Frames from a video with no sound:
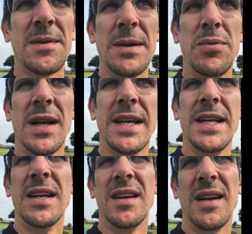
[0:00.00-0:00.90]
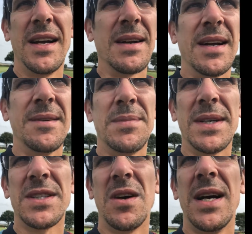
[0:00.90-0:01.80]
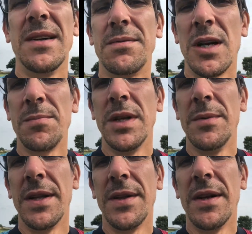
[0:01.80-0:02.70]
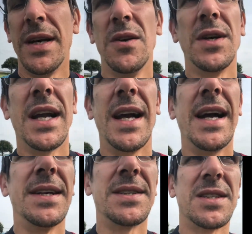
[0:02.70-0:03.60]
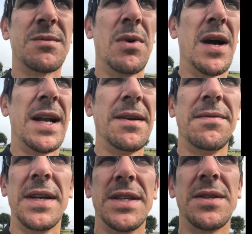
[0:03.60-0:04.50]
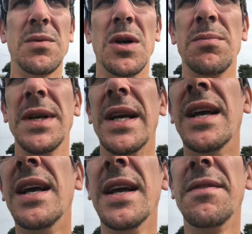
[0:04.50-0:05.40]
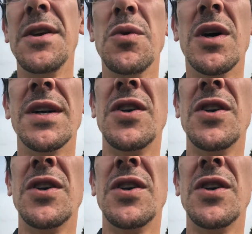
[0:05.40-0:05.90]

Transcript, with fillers: they play a, a, style of rugby but that I look at as smiley face rugby. If you are